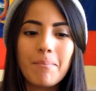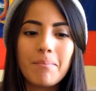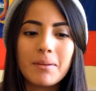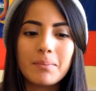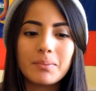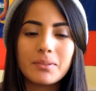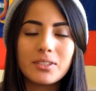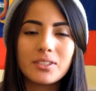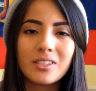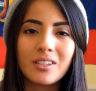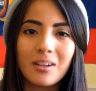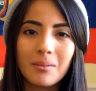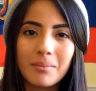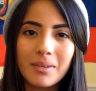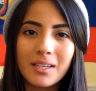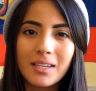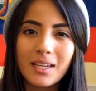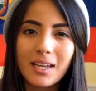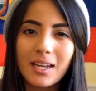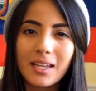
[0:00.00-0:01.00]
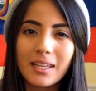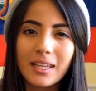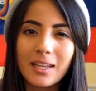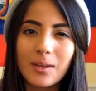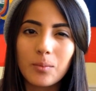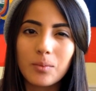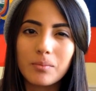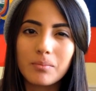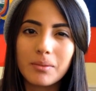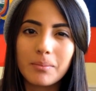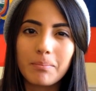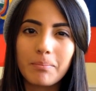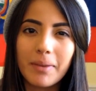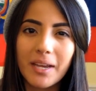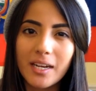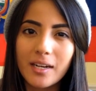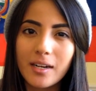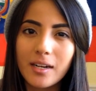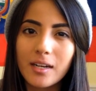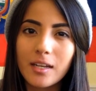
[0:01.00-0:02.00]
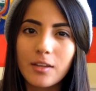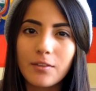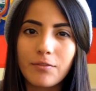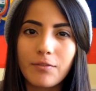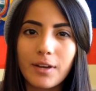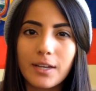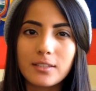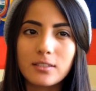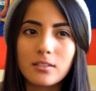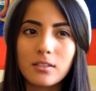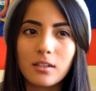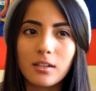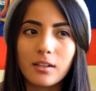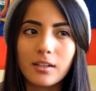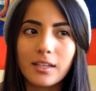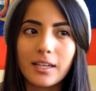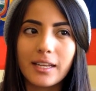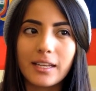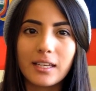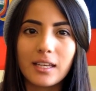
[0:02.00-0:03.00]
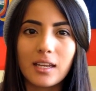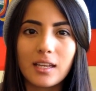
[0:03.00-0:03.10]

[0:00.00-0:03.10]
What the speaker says: People told me that it would be better if I talk like